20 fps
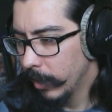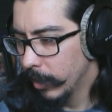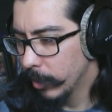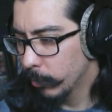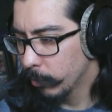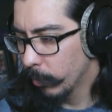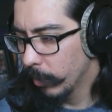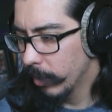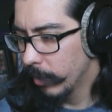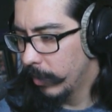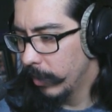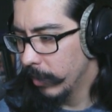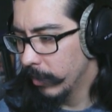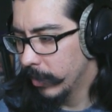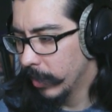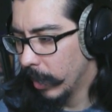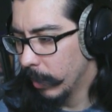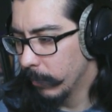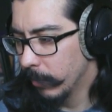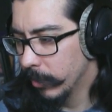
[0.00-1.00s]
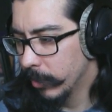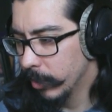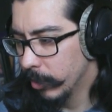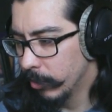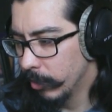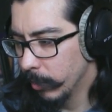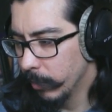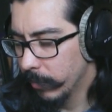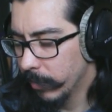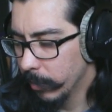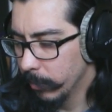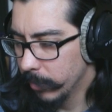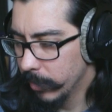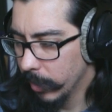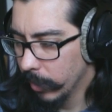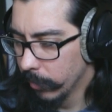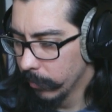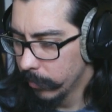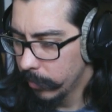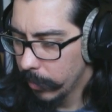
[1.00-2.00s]
That is worth their time versus streaming for
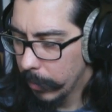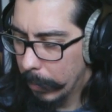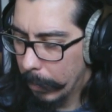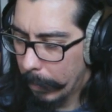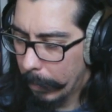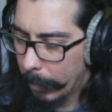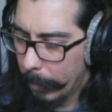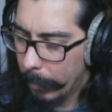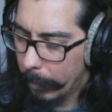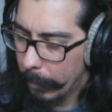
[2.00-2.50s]
themselves?